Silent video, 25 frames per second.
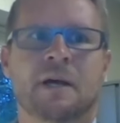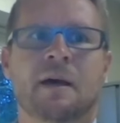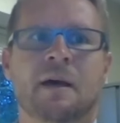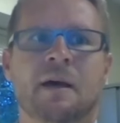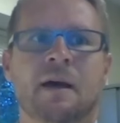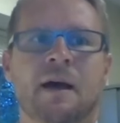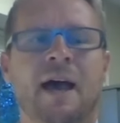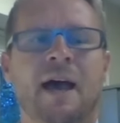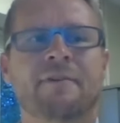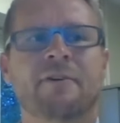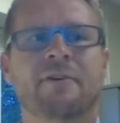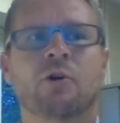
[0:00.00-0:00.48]

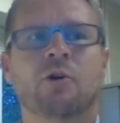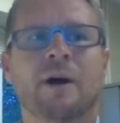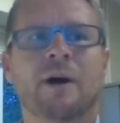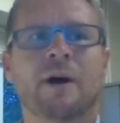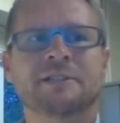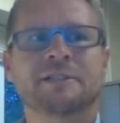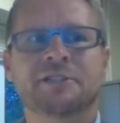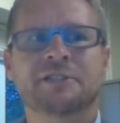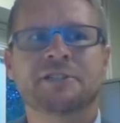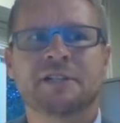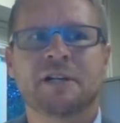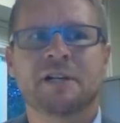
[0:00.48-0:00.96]
I have a
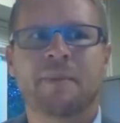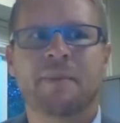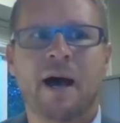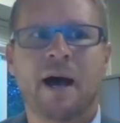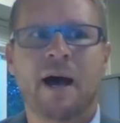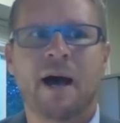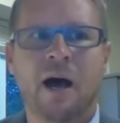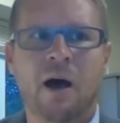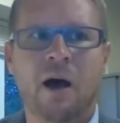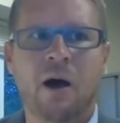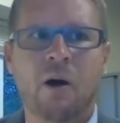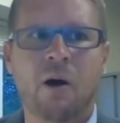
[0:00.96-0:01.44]
question
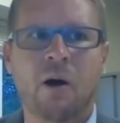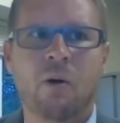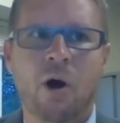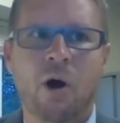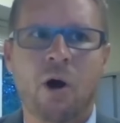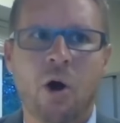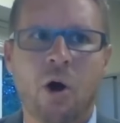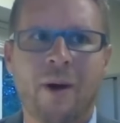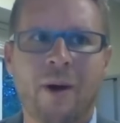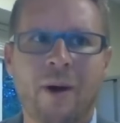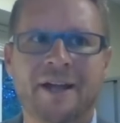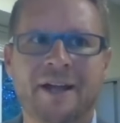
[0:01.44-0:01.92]
about
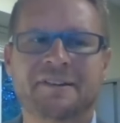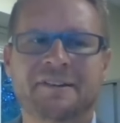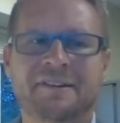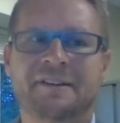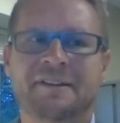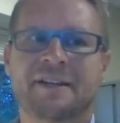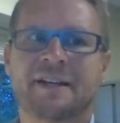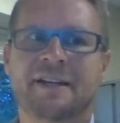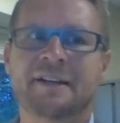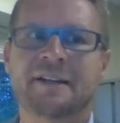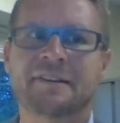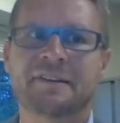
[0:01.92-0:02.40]

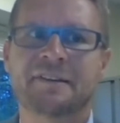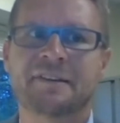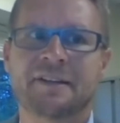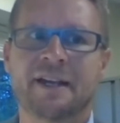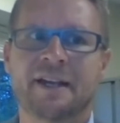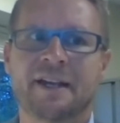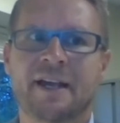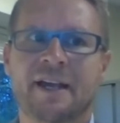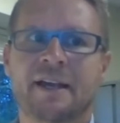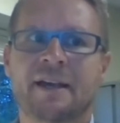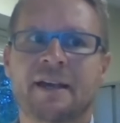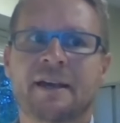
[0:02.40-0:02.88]

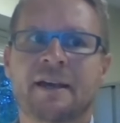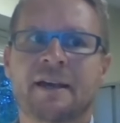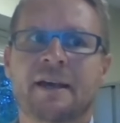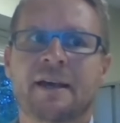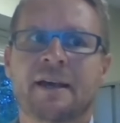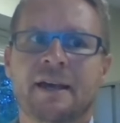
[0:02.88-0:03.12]
OSTC.